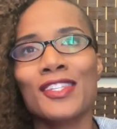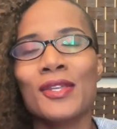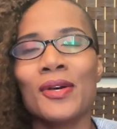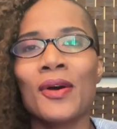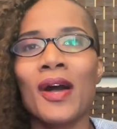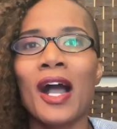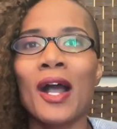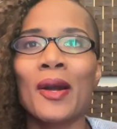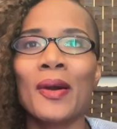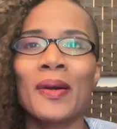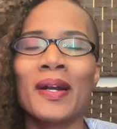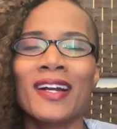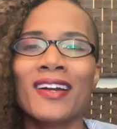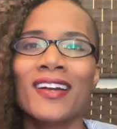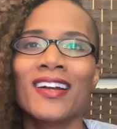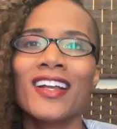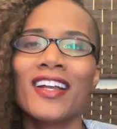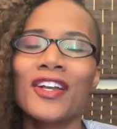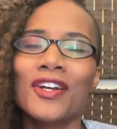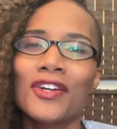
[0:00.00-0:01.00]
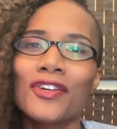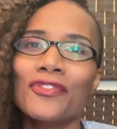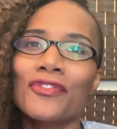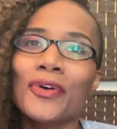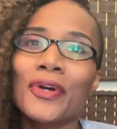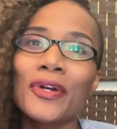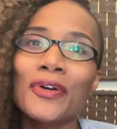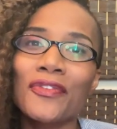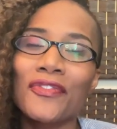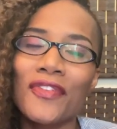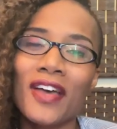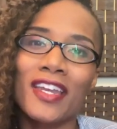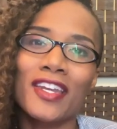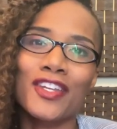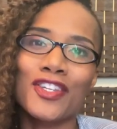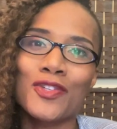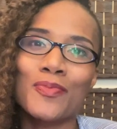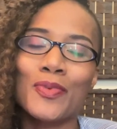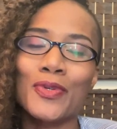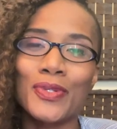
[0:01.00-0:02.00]
So our Royal
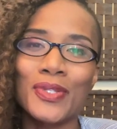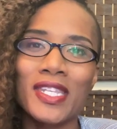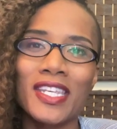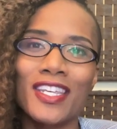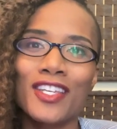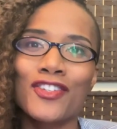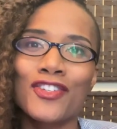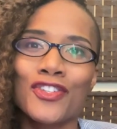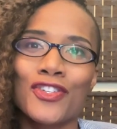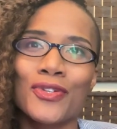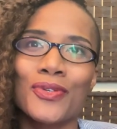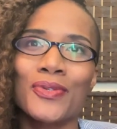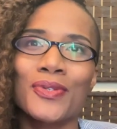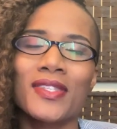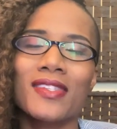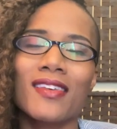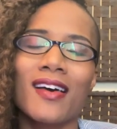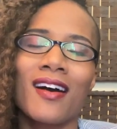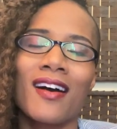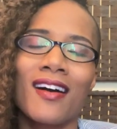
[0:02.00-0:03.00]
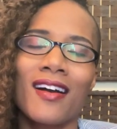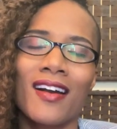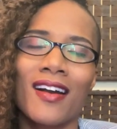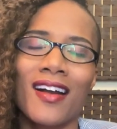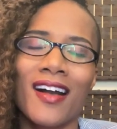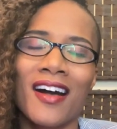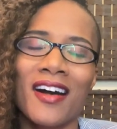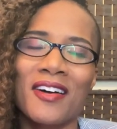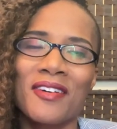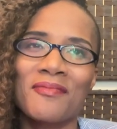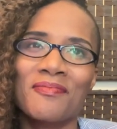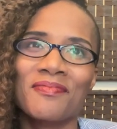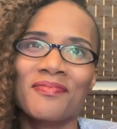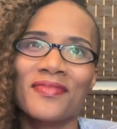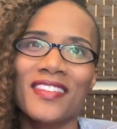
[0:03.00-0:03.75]
Fetish boutique shoots are